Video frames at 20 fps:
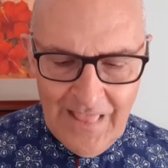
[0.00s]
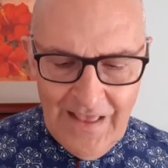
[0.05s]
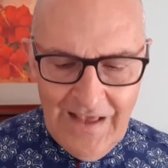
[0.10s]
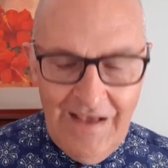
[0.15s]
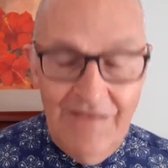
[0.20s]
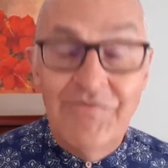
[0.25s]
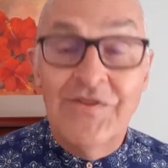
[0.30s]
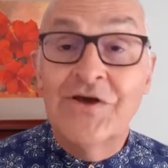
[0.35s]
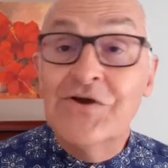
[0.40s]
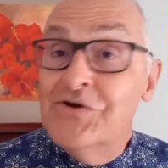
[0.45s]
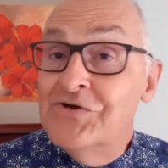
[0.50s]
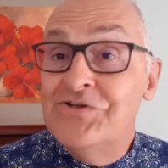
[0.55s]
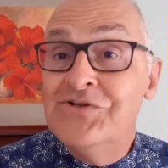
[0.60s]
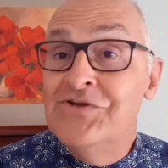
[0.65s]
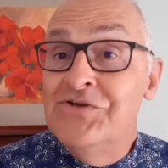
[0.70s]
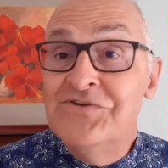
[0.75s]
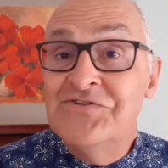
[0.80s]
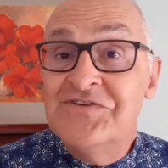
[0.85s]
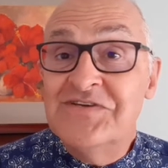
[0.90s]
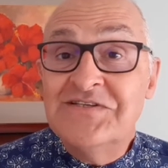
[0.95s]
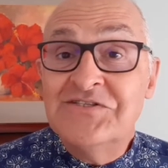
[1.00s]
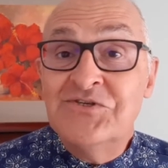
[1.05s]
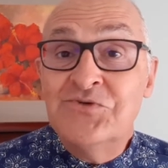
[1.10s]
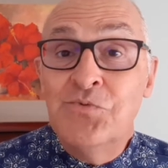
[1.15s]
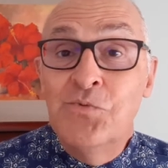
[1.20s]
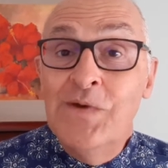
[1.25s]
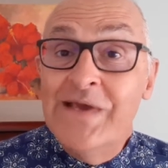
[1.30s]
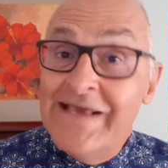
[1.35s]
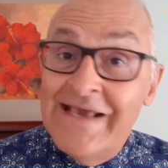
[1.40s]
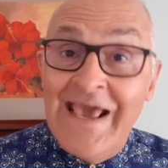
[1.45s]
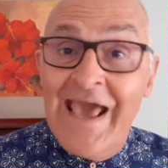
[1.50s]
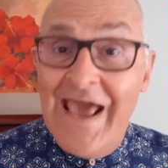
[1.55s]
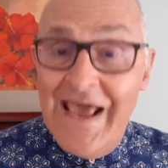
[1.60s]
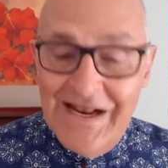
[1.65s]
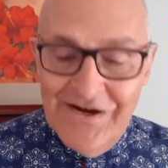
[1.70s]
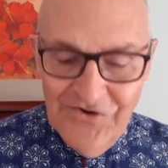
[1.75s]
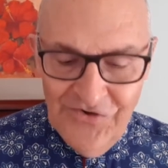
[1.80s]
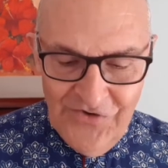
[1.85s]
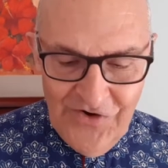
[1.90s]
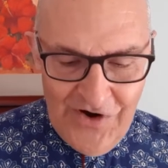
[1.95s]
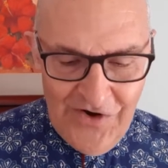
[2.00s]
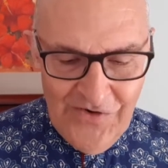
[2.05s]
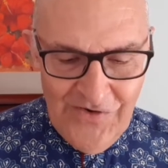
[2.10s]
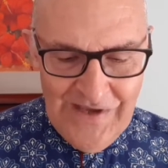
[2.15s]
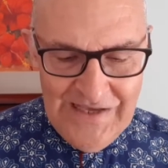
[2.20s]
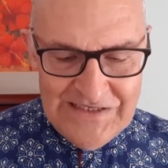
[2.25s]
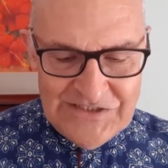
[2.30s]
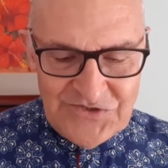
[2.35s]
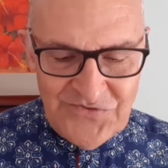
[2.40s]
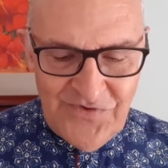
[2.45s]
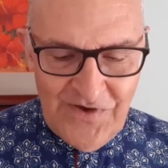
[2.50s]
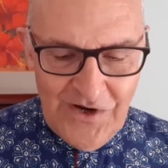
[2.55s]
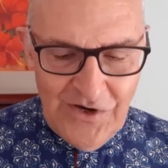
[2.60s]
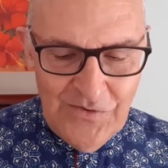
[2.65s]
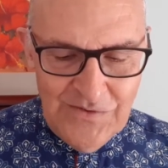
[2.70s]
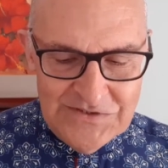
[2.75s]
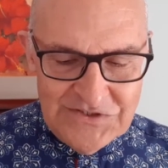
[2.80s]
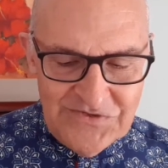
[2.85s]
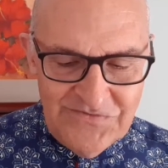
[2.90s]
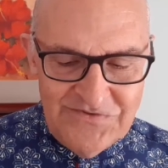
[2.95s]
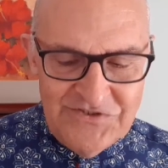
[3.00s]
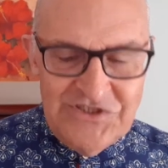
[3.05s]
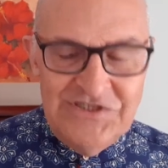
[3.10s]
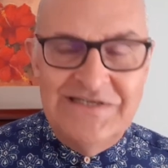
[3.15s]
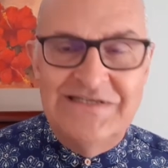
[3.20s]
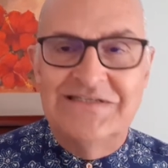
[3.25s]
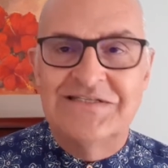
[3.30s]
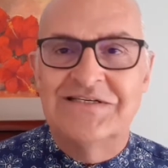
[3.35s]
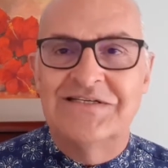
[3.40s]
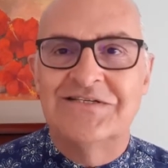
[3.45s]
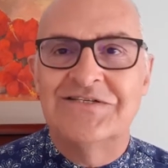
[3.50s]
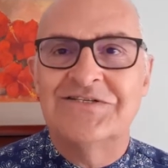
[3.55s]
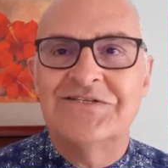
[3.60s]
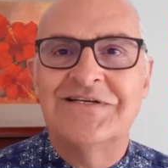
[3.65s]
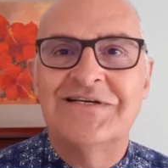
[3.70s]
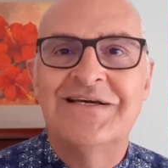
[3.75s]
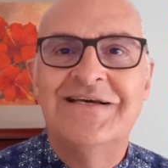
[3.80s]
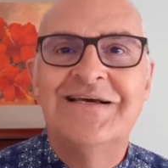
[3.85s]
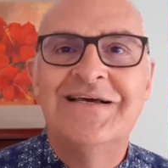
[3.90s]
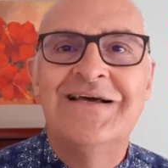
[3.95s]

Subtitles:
And the good news is we can grow as followers of Jesus.